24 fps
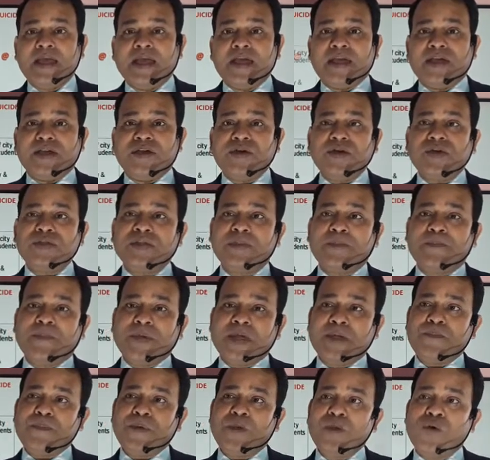you know the
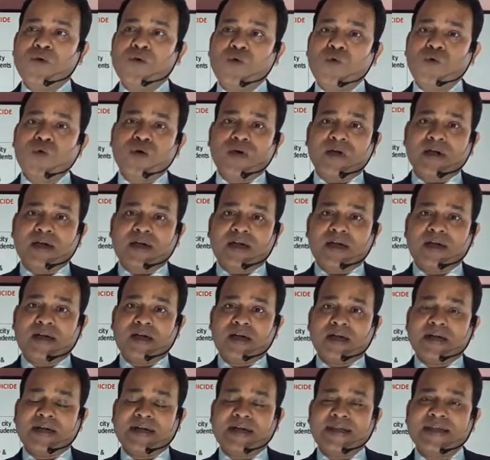people who are
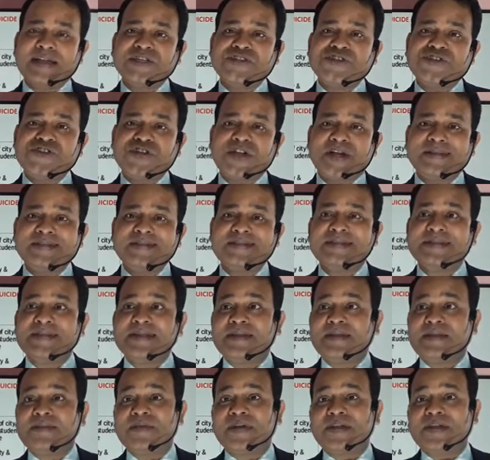uh, getting chance
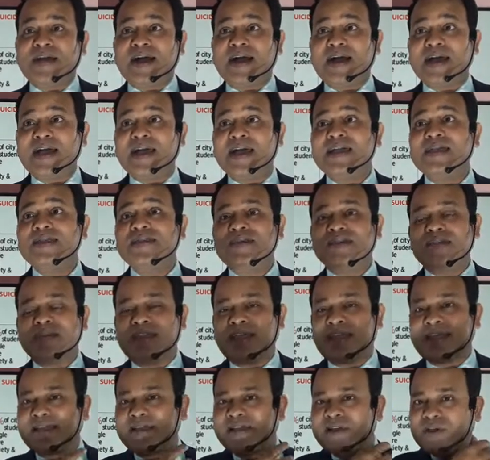in even IIT
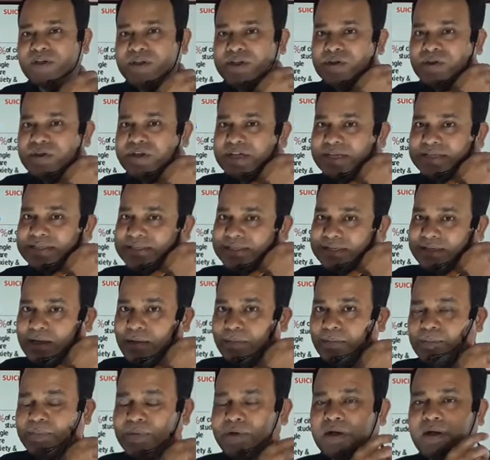like you know India's
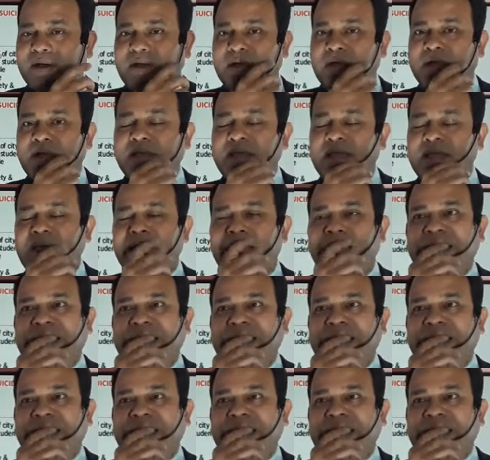top uh,